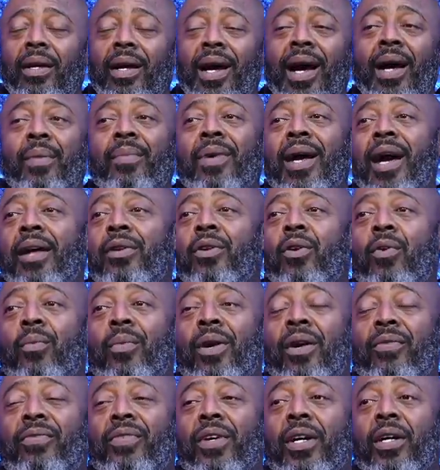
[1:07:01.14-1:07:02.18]
I mean, I know
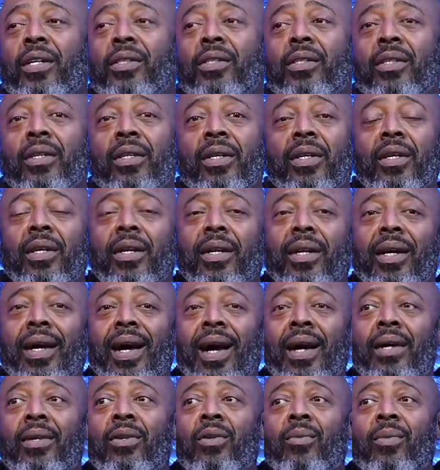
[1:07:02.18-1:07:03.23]
motherfuckers
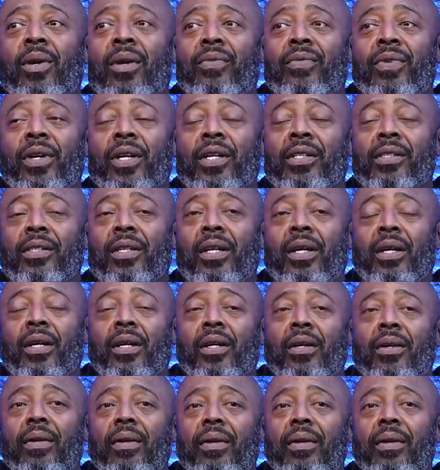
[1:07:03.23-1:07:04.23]
like